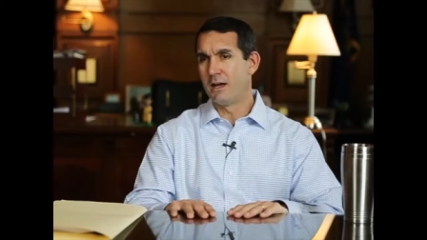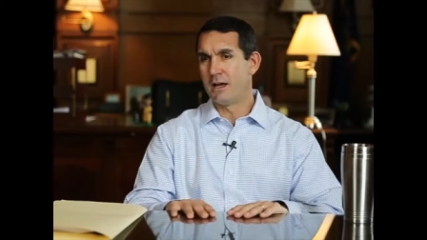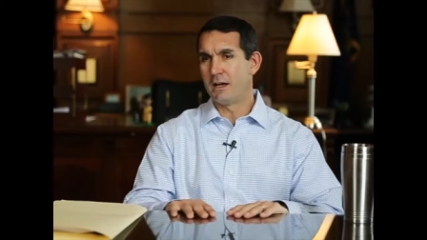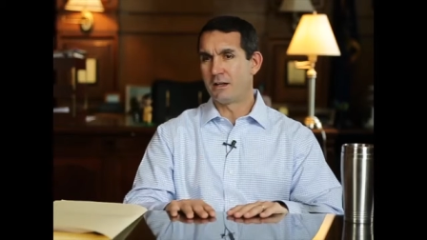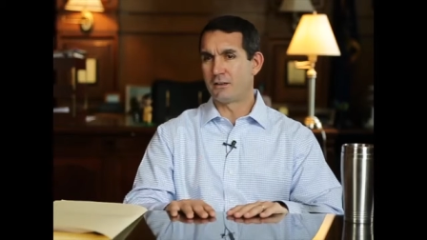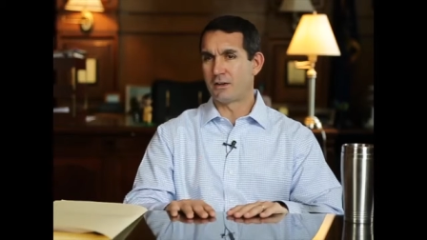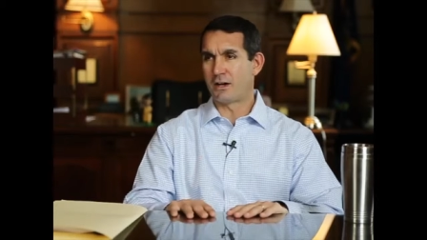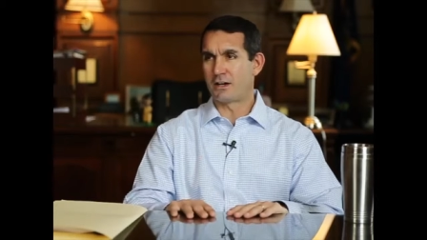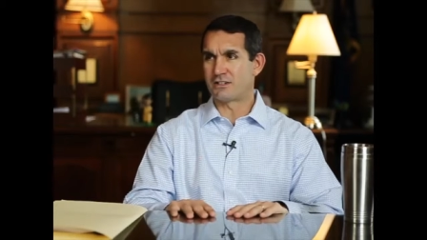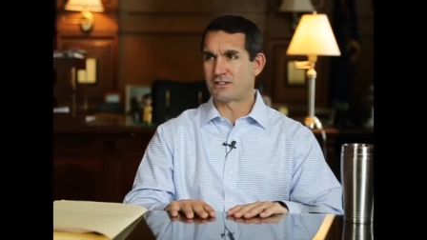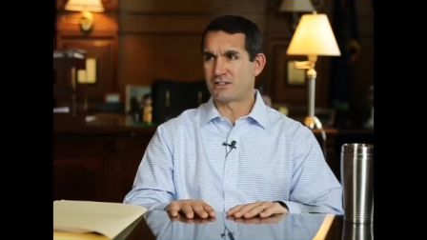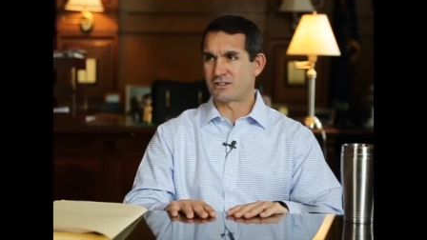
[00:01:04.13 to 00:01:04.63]
and
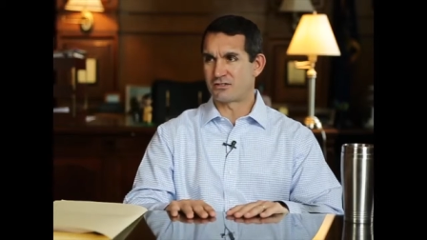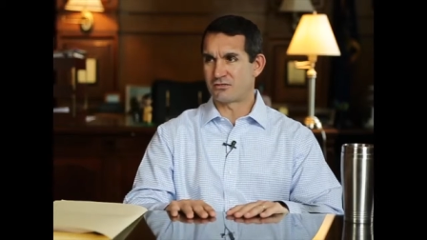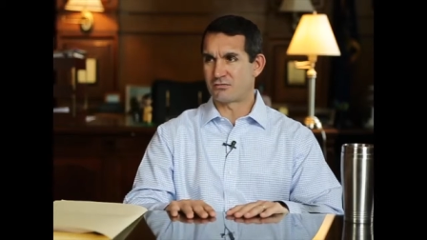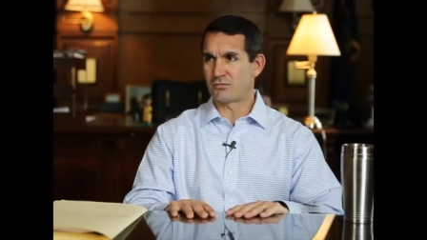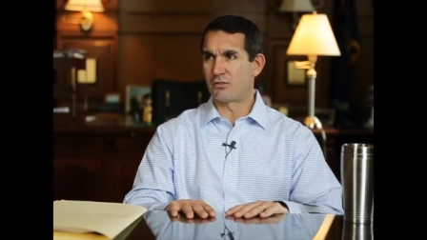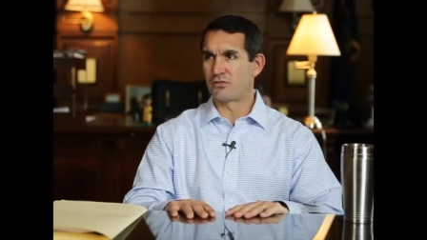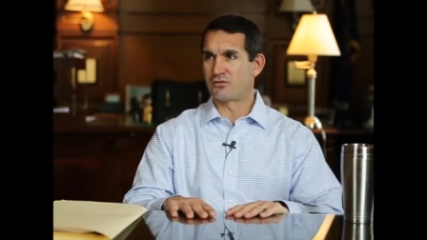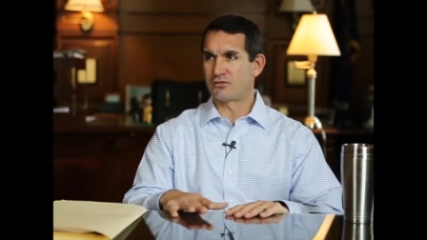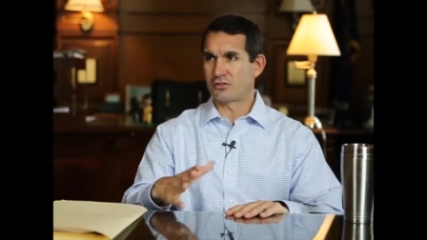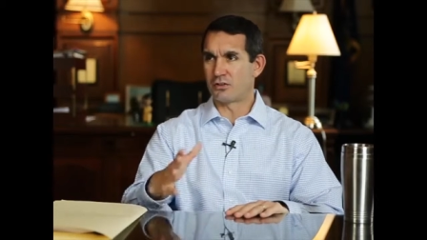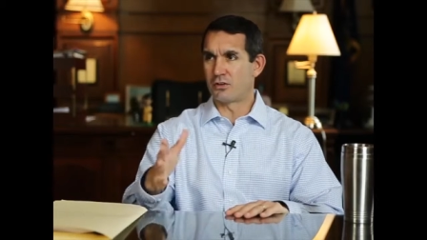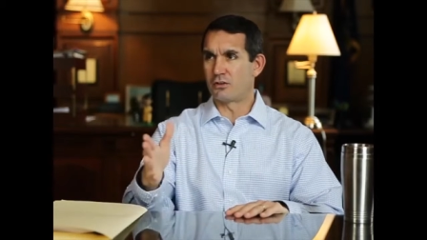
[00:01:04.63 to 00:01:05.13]
not just
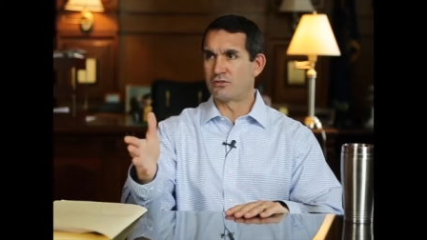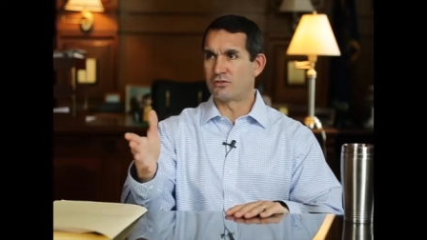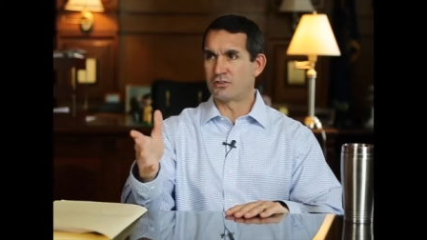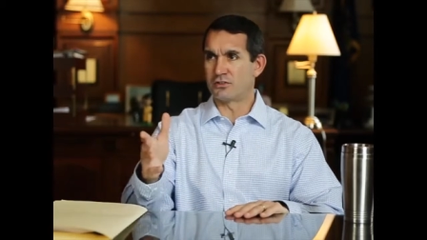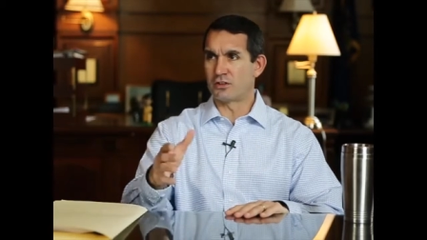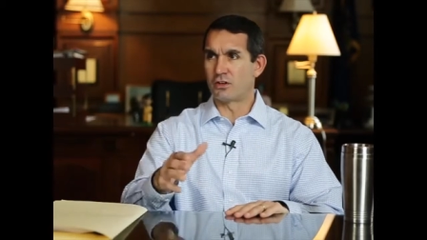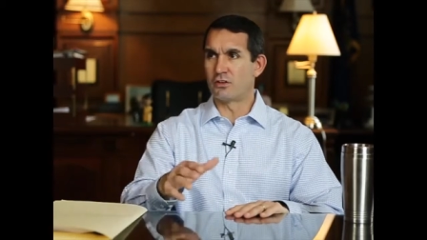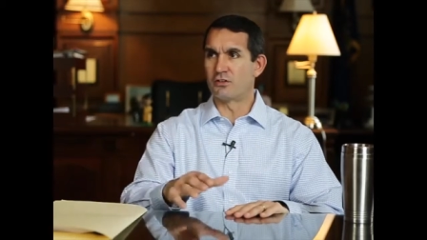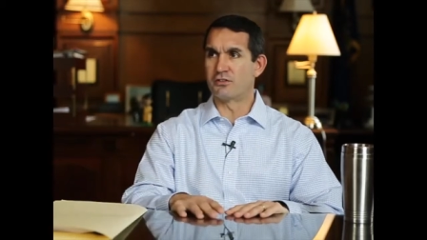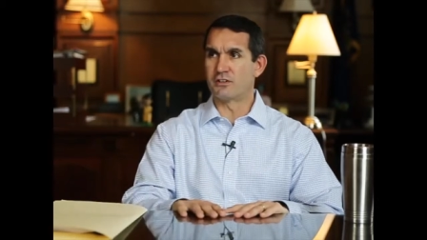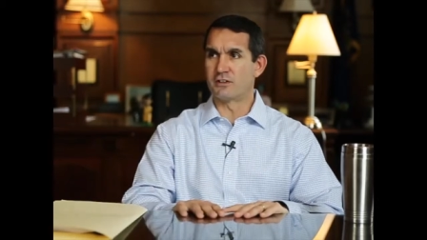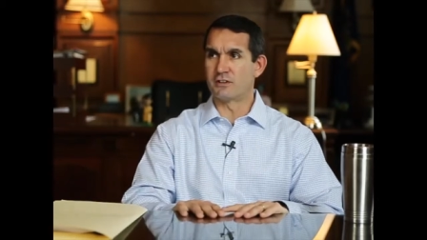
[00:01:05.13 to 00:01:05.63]
throw stones at
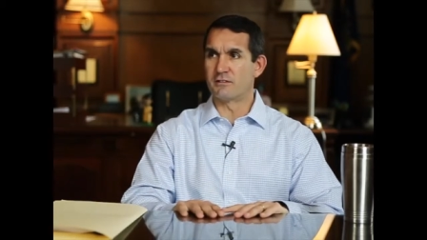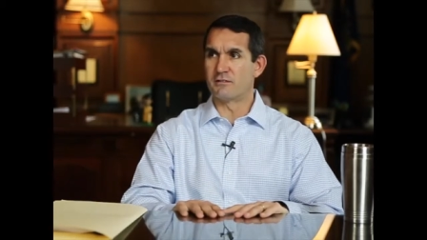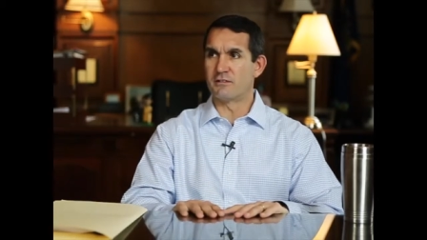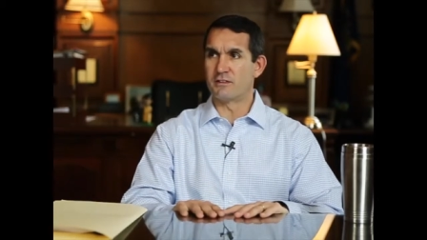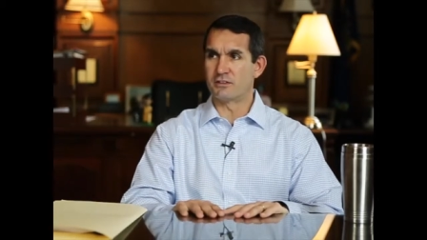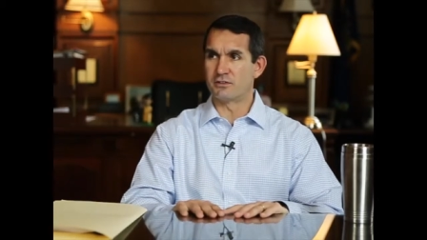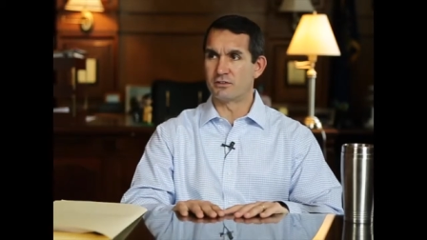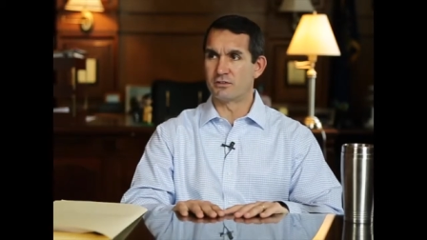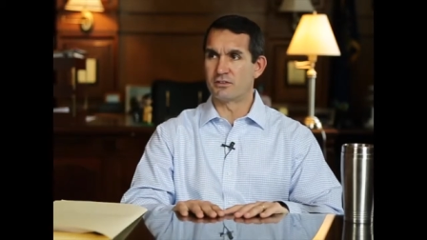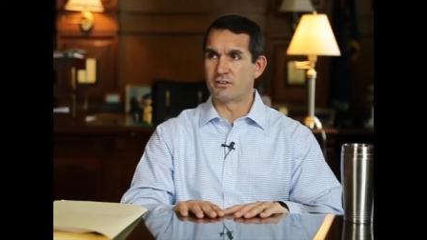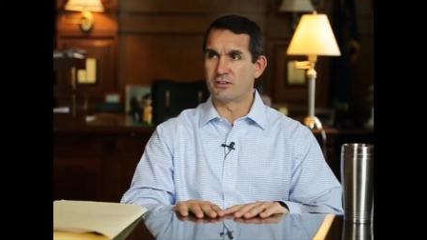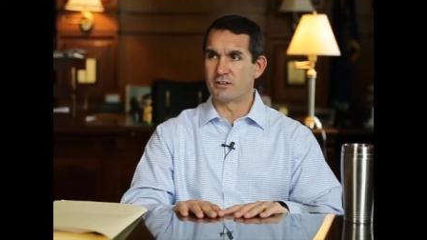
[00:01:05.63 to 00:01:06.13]
those
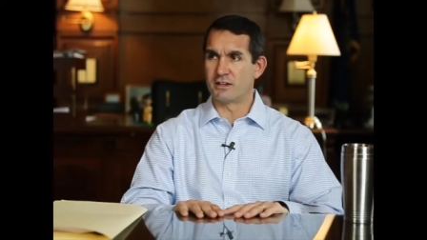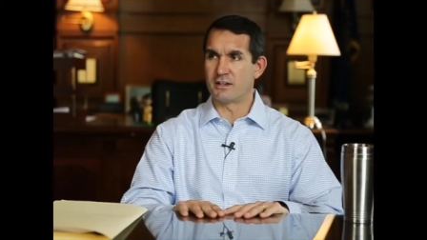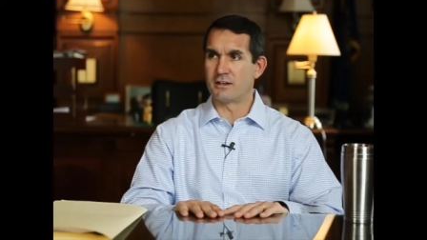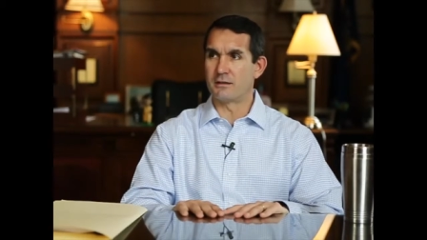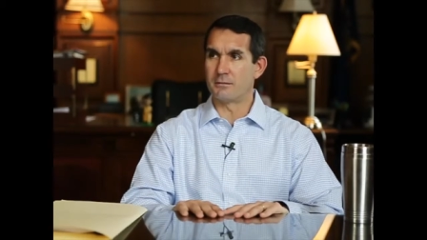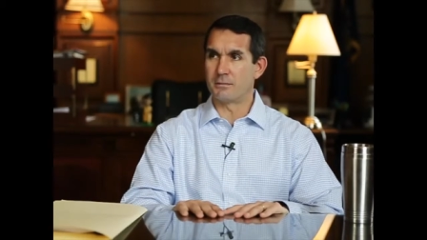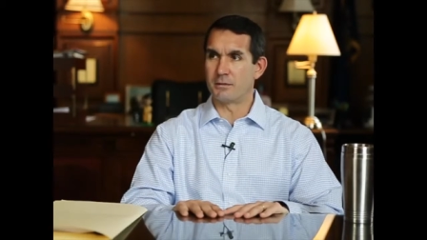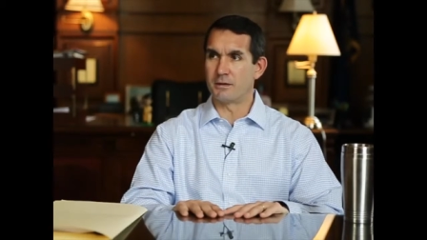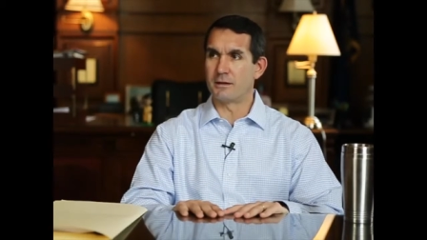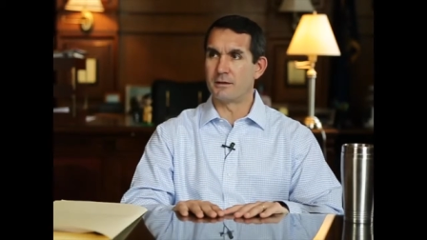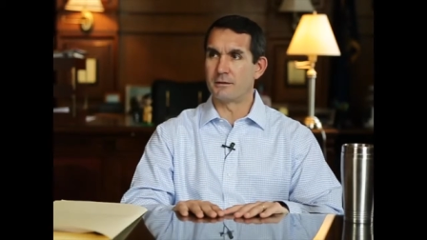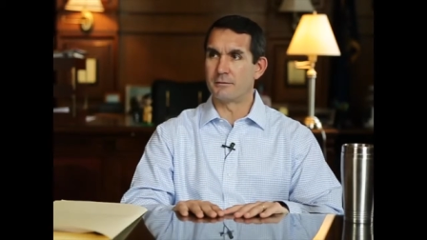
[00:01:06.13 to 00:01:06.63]
individuals at
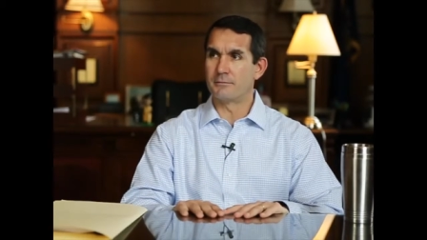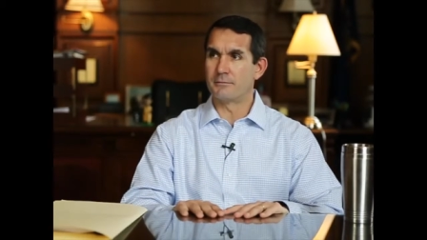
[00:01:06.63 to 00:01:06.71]
DEP. It's